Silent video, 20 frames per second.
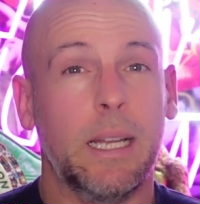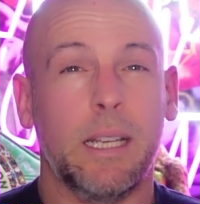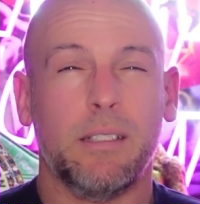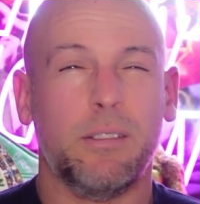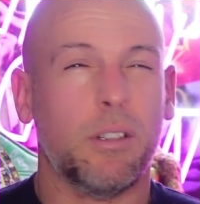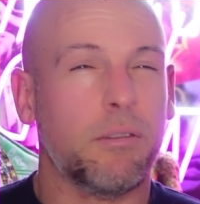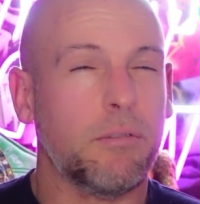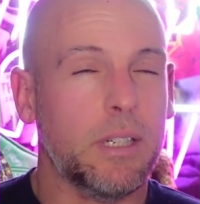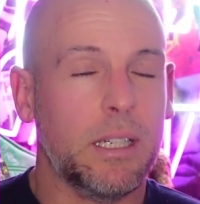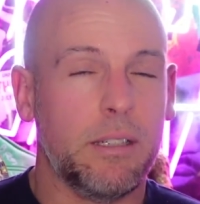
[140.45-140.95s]

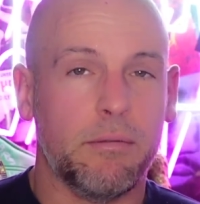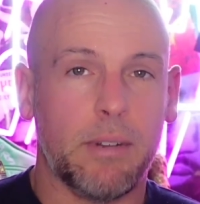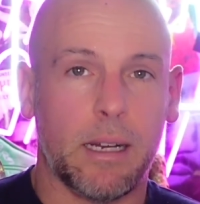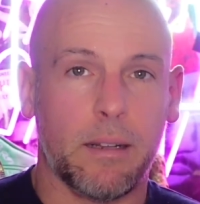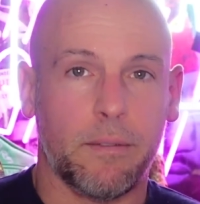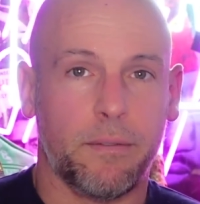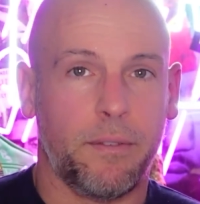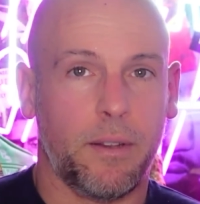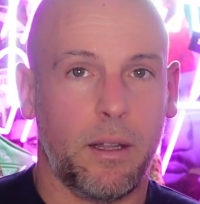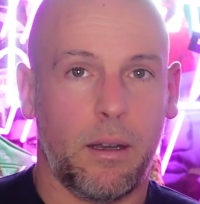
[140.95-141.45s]
Not really
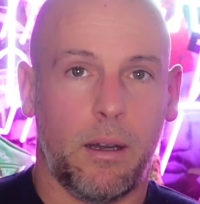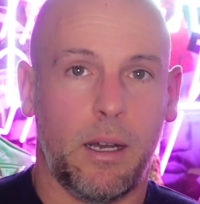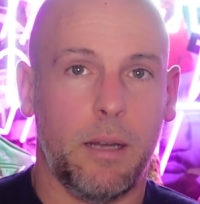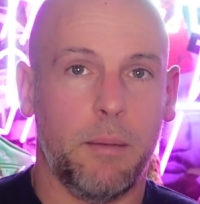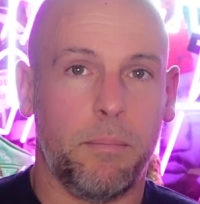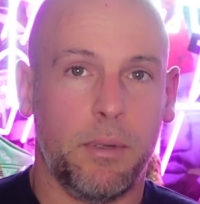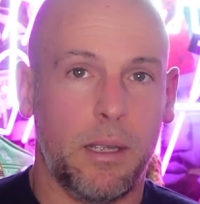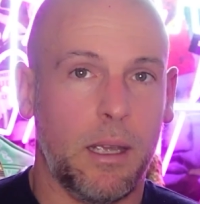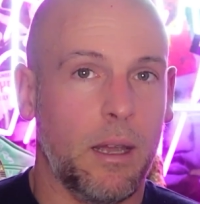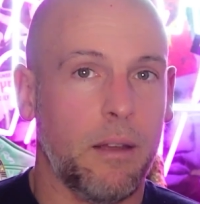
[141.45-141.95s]
ranked for the
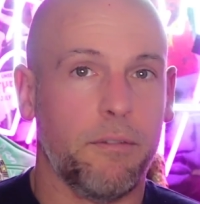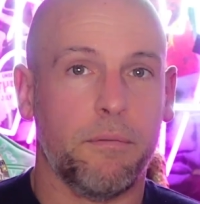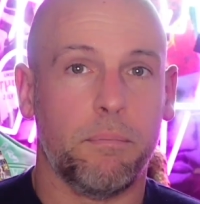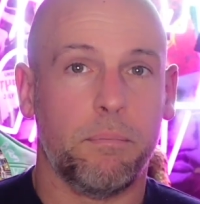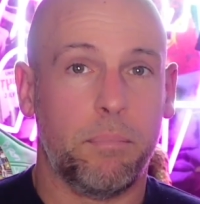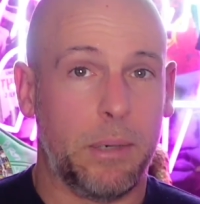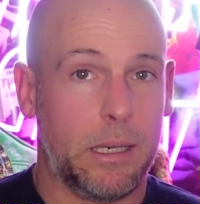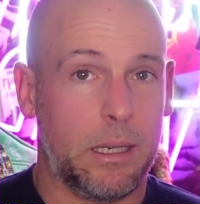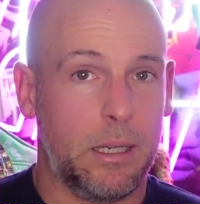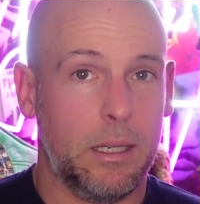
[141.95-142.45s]
IBF,
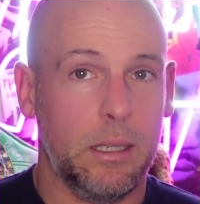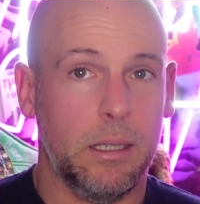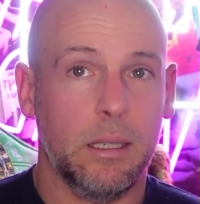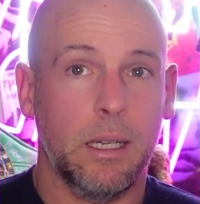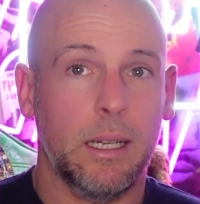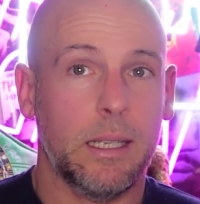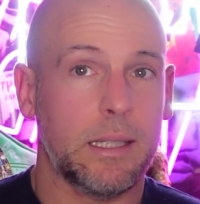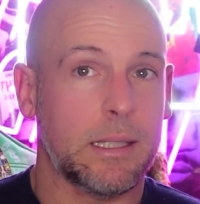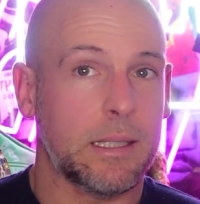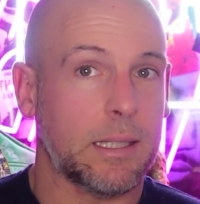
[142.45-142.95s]
but
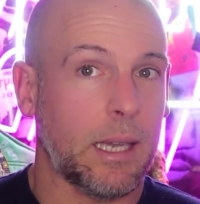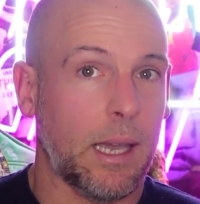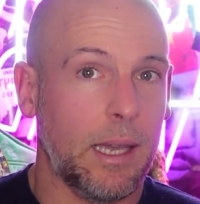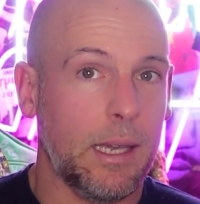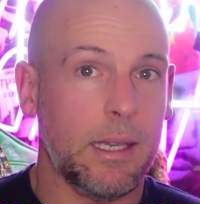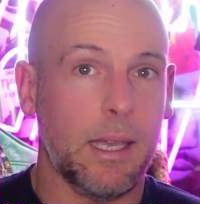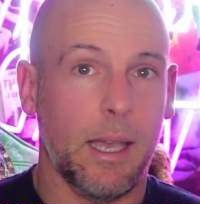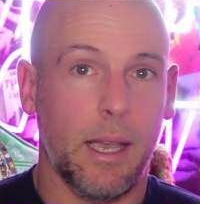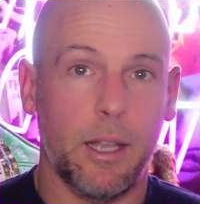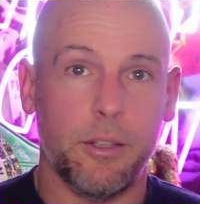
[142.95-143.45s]

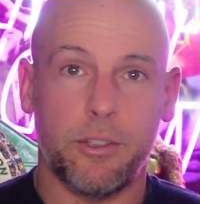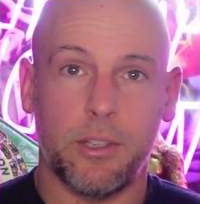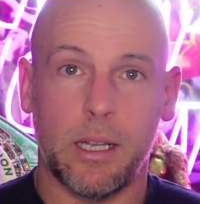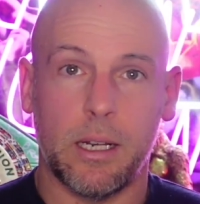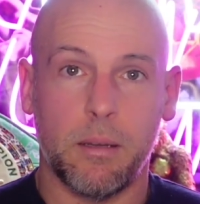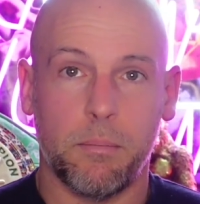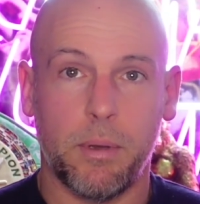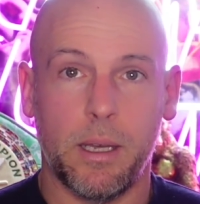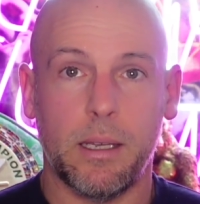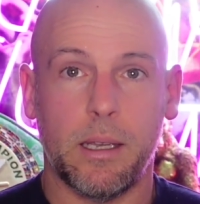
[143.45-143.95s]
take out
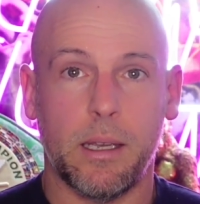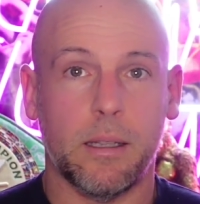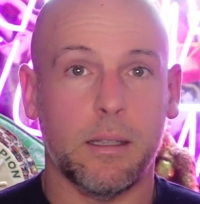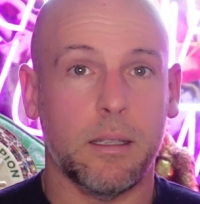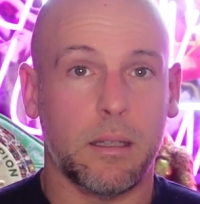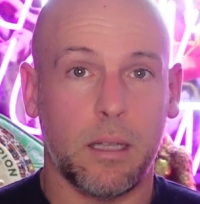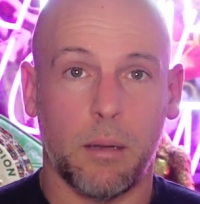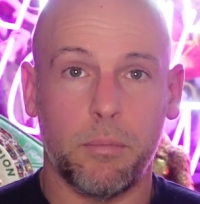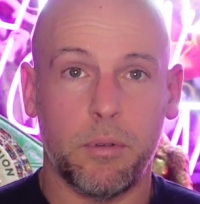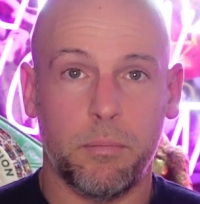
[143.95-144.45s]
Janibek and the
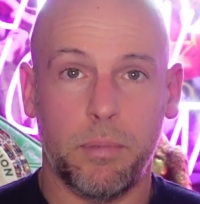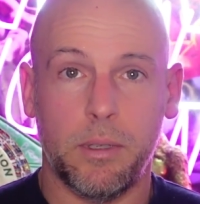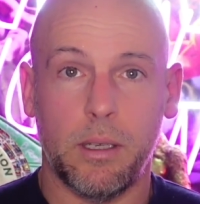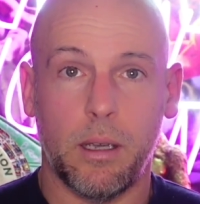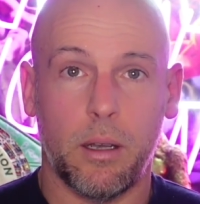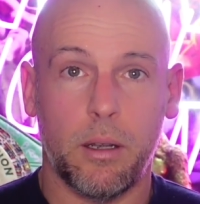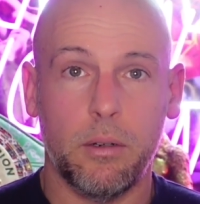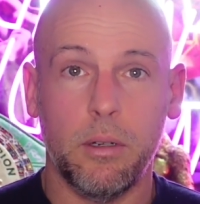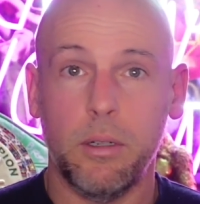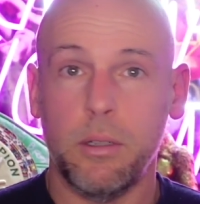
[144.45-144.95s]

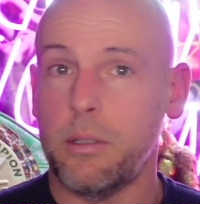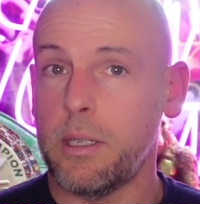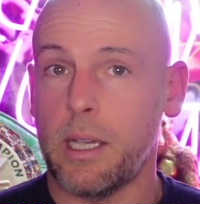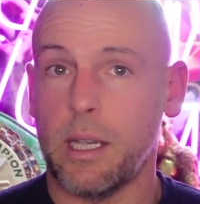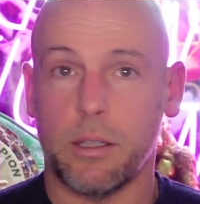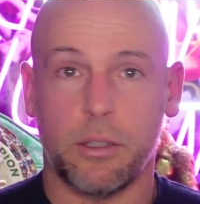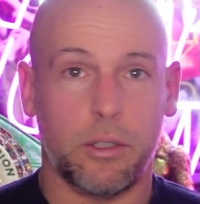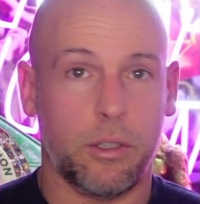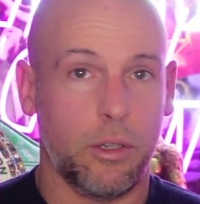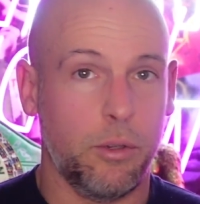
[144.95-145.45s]
WBO, you
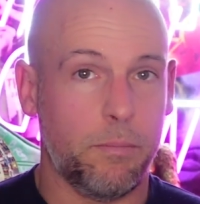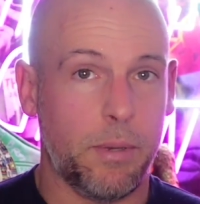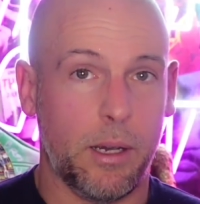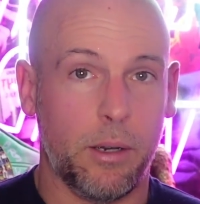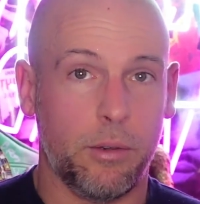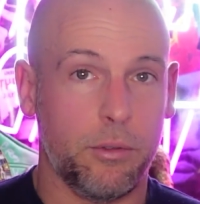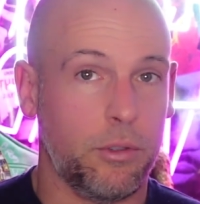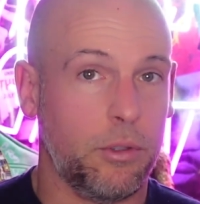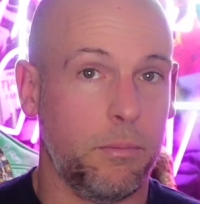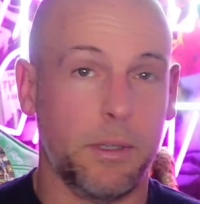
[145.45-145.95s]
get 2
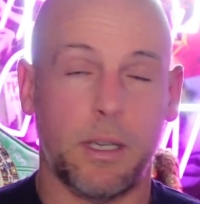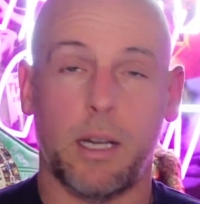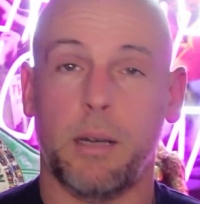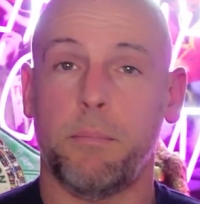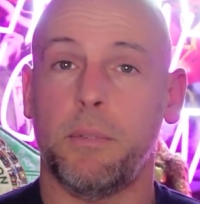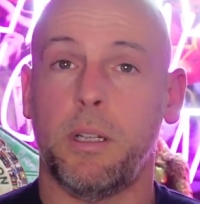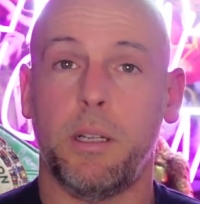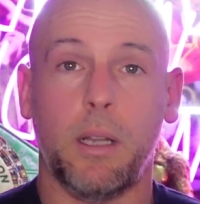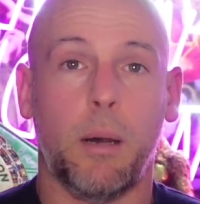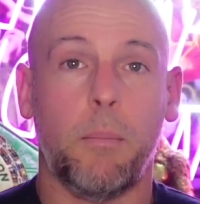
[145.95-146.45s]
belts, you become
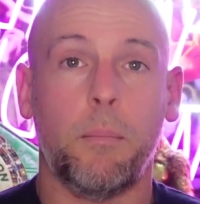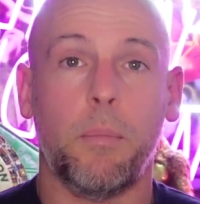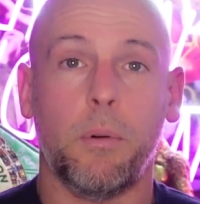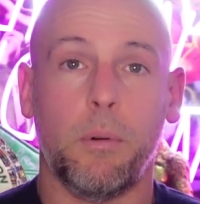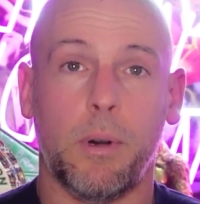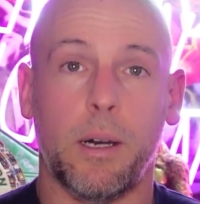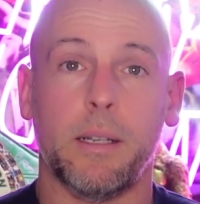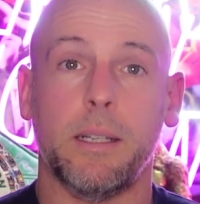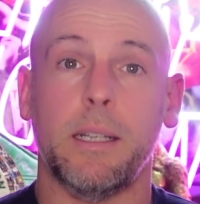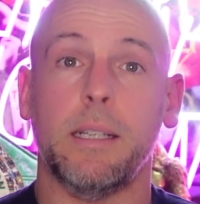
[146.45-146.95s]
the number
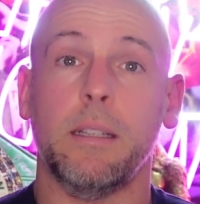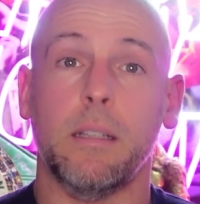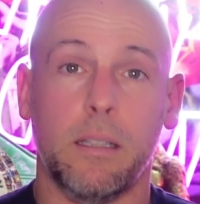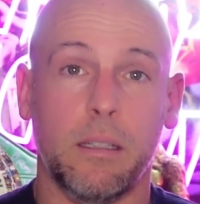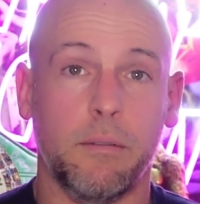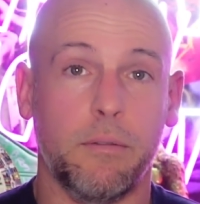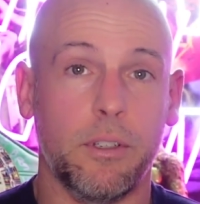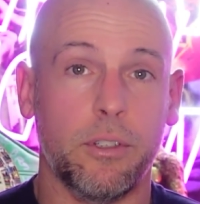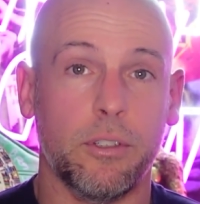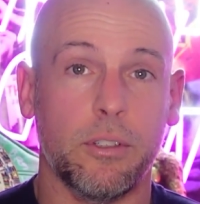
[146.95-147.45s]
1 in the
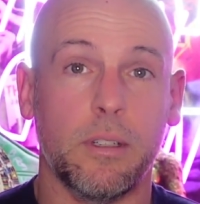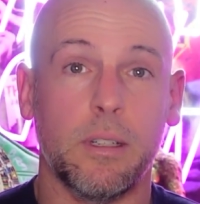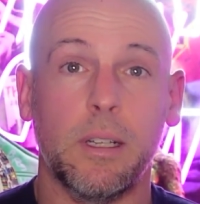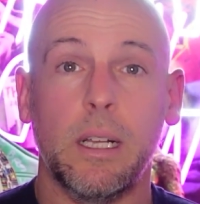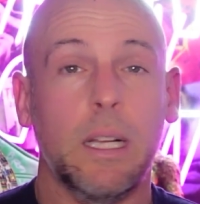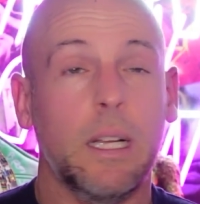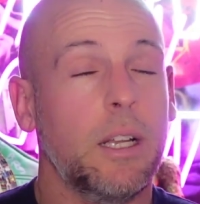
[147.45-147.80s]
division.